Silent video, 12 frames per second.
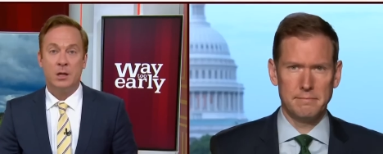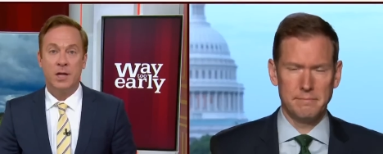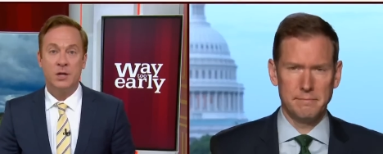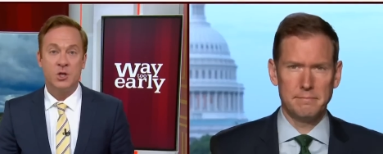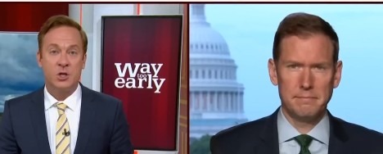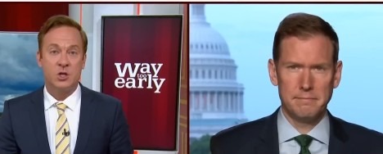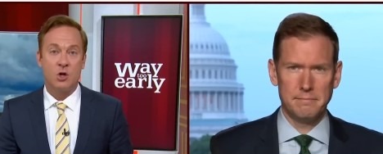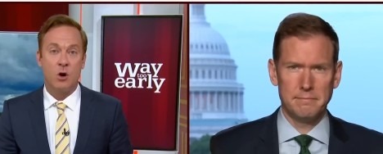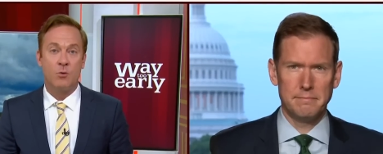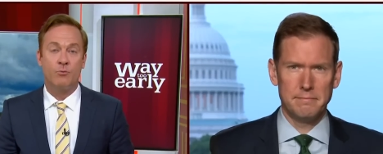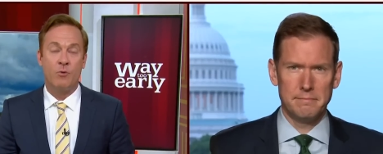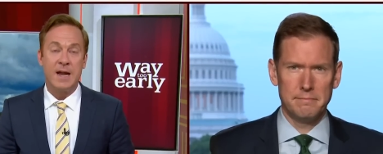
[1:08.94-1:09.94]
Speaker 1: Let's just start
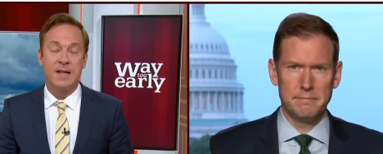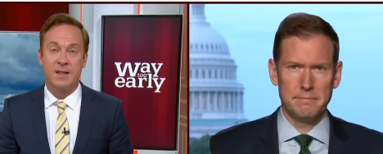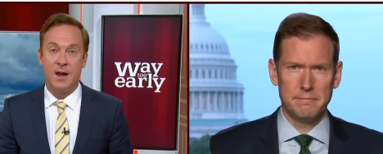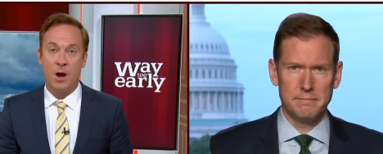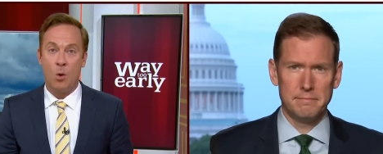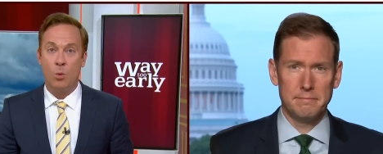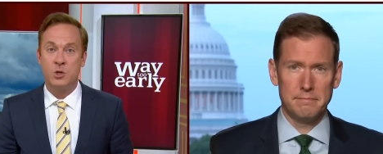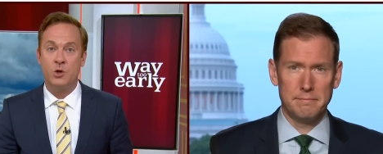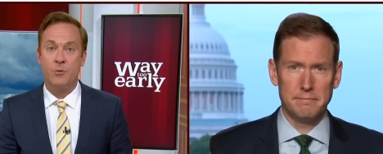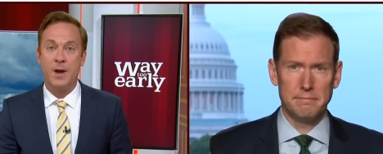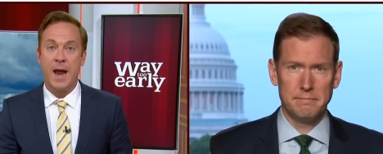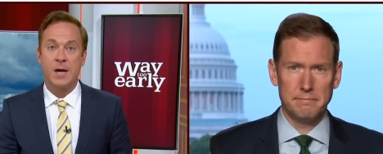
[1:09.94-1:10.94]
right there. What's
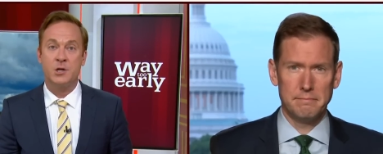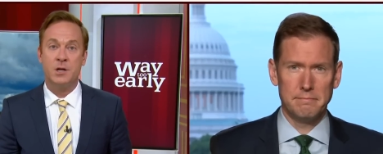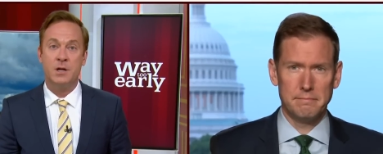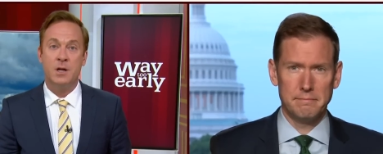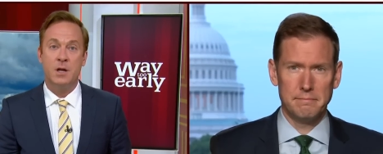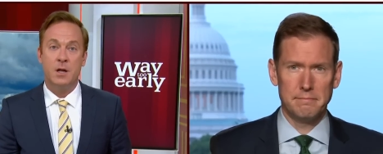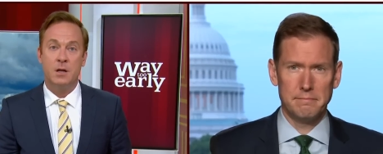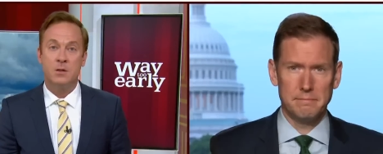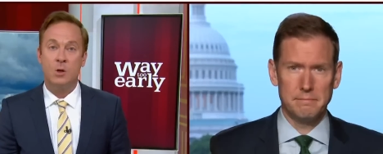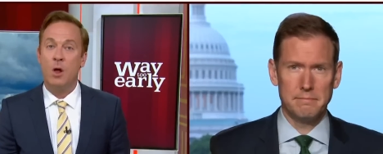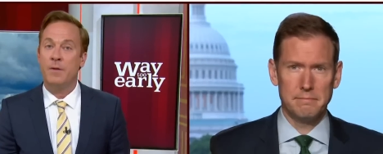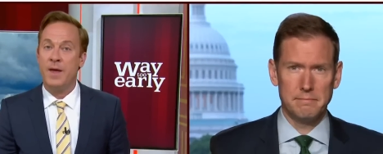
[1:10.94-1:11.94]
your reaction
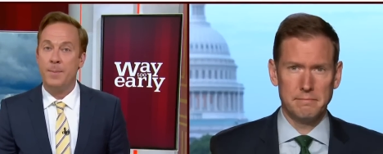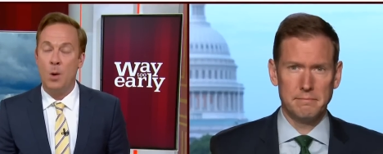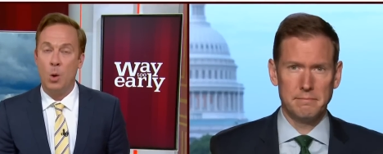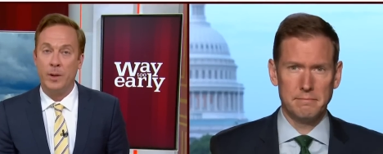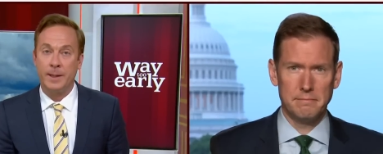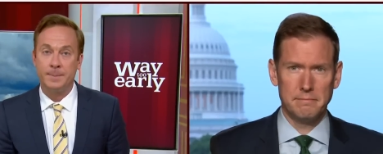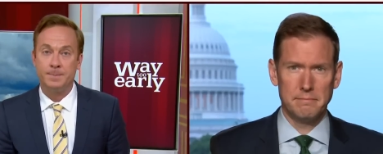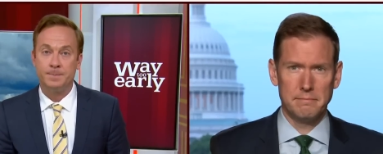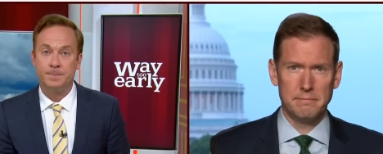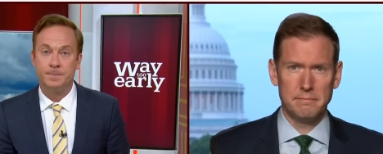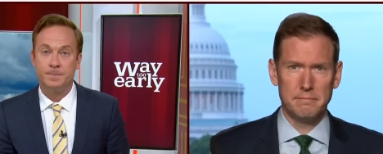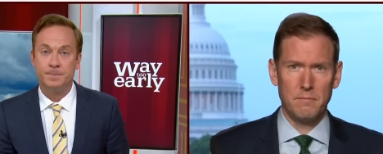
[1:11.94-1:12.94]
to all of that polling?
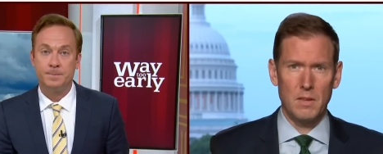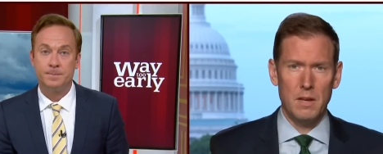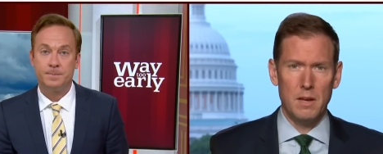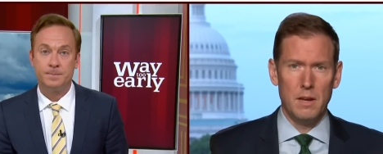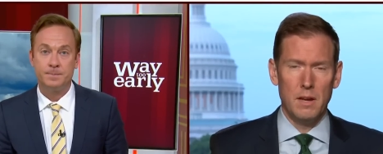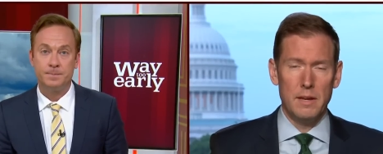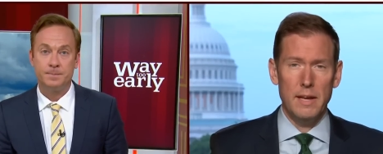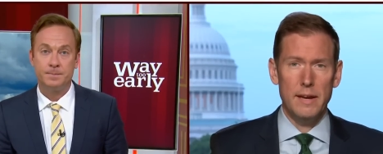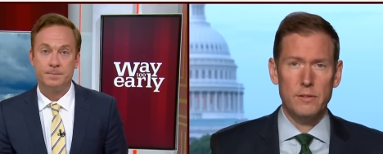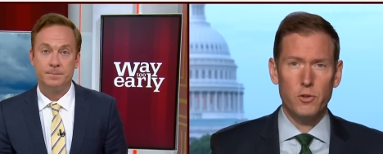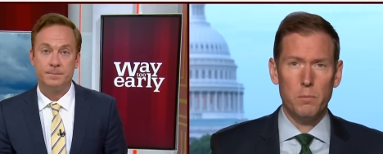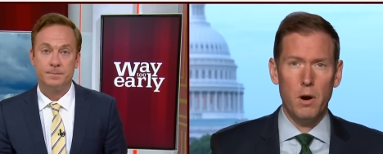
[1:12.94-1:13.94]
Yeah,
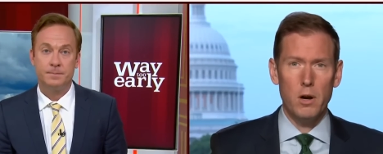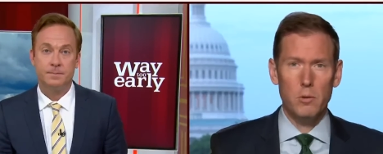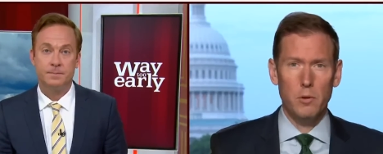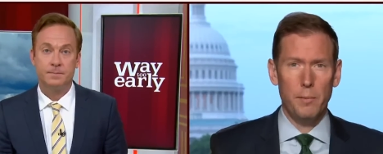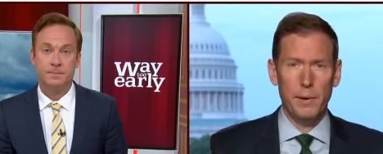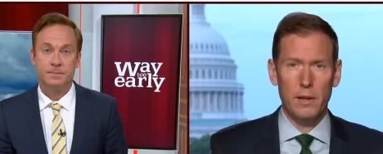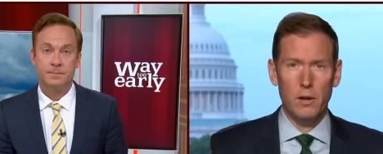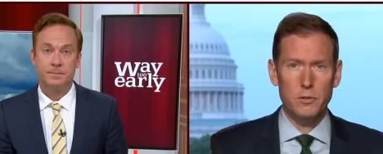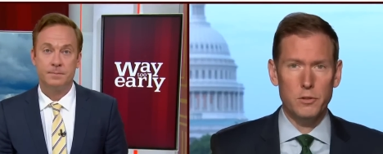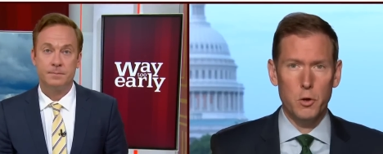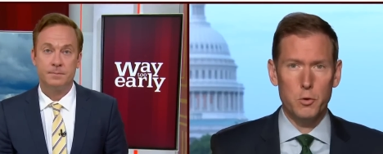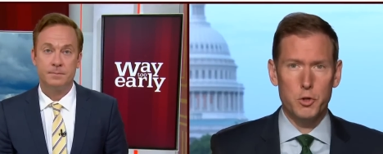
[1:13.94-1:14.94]
it's remarkable, but it
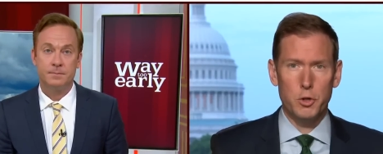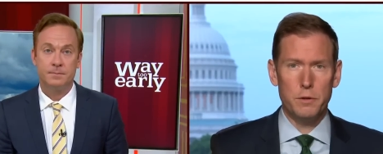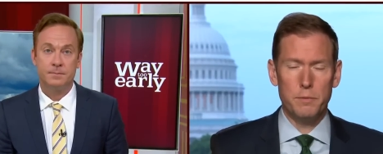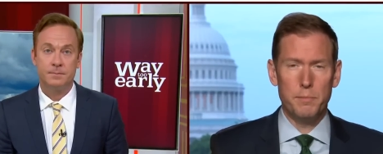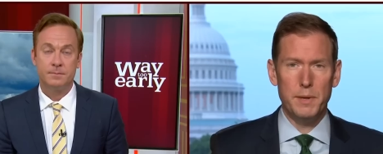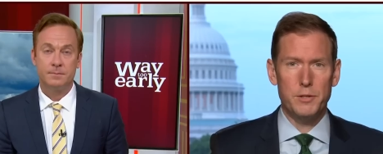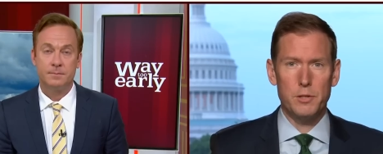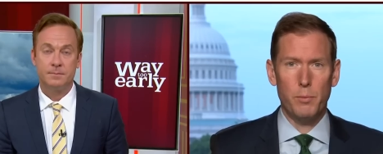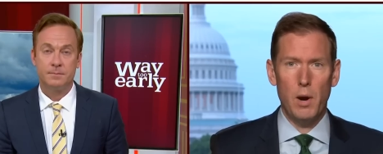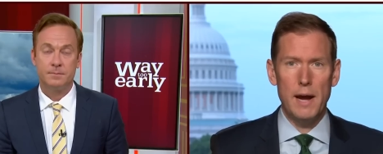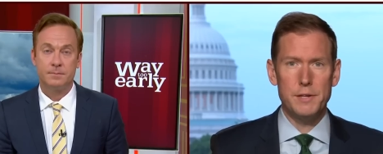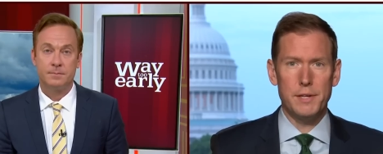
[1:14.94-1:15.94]
also
Speaker 2: shouldn't be
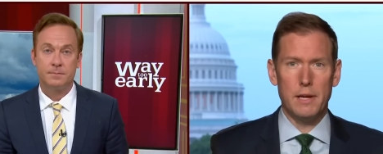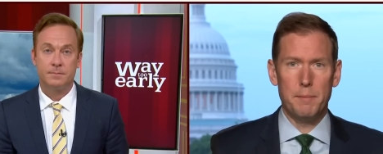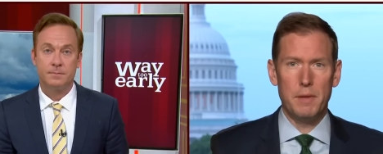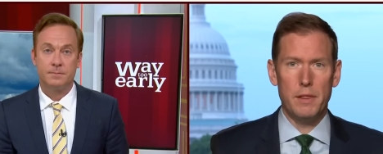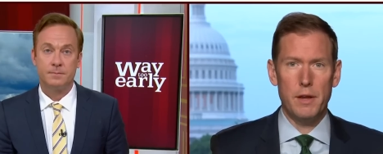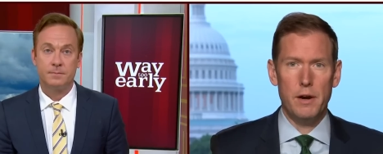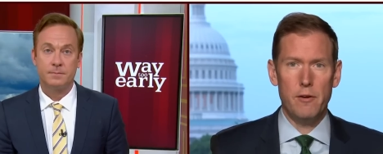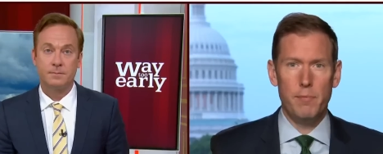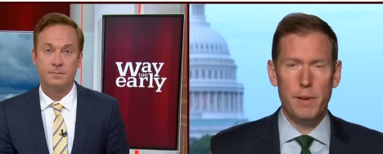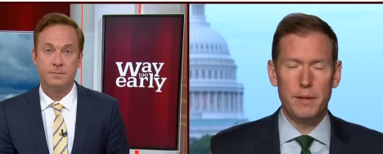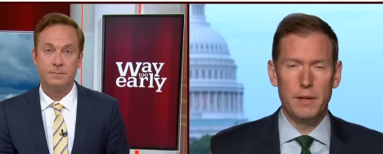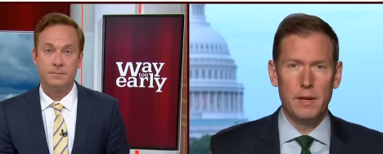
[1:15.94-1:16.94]
surprising. I mean, there have
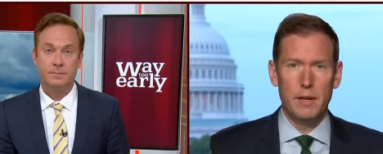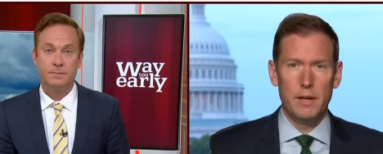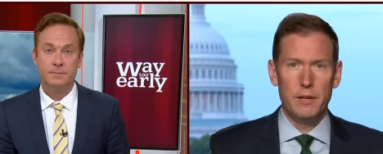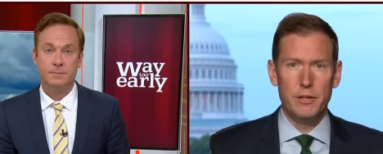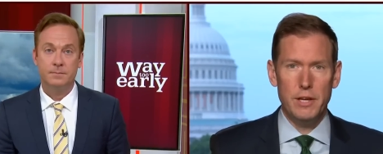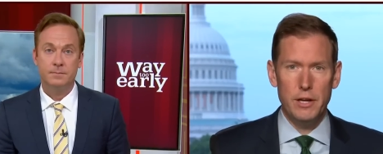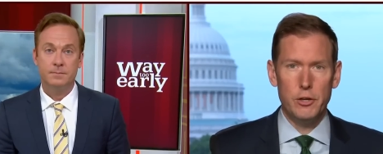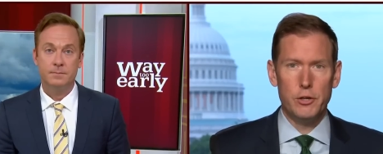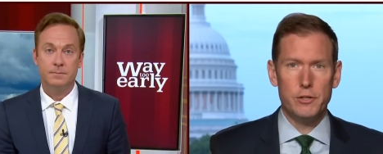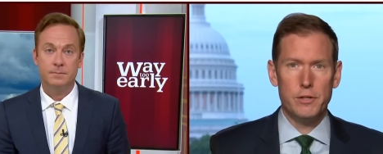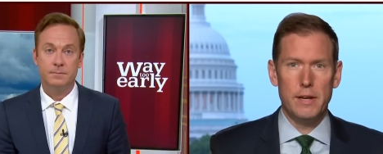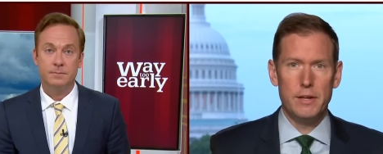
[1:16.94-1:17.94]
been
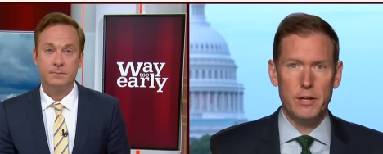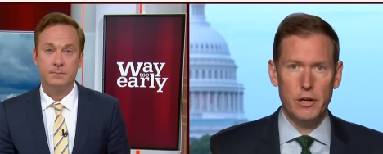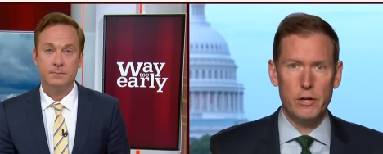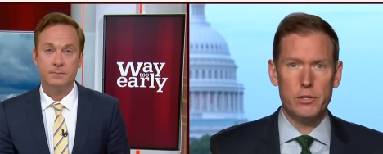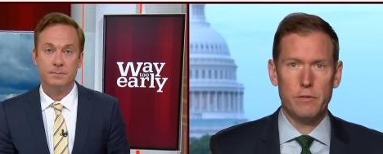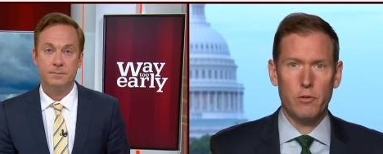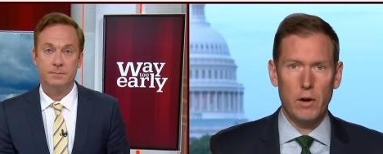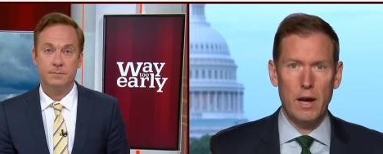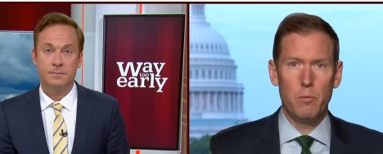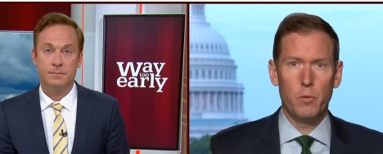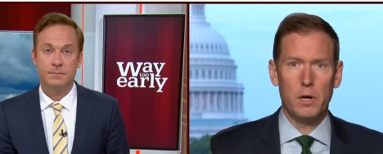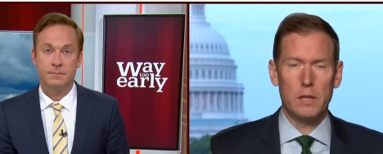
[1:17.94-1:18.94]
years and years of
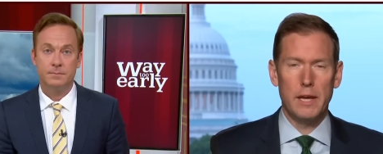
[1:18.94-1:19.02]
groundwork